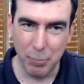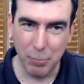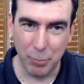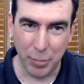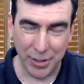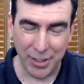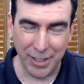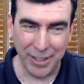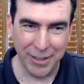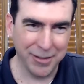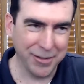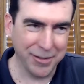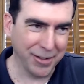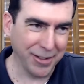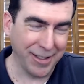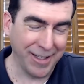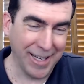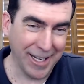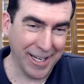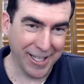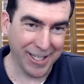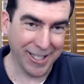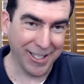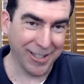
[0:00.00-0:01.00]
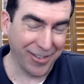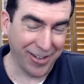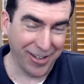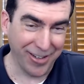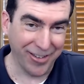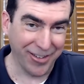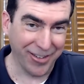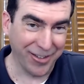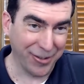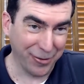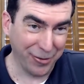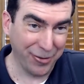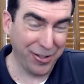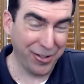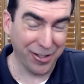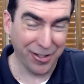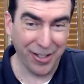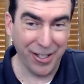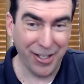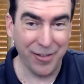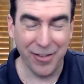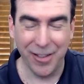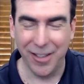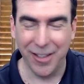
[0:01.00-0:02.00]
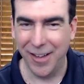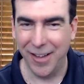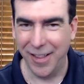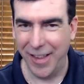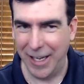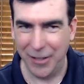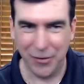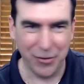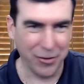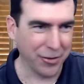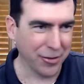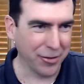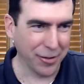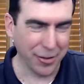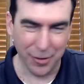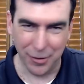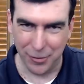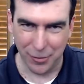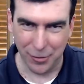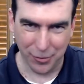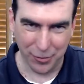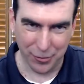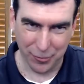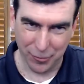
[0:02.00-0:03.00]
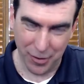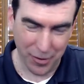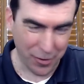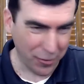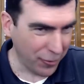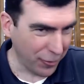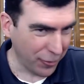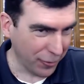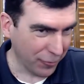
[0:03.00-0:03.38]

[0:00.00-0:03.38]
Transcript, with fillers: potentially negative on the two year even and that's just going to destroy the whole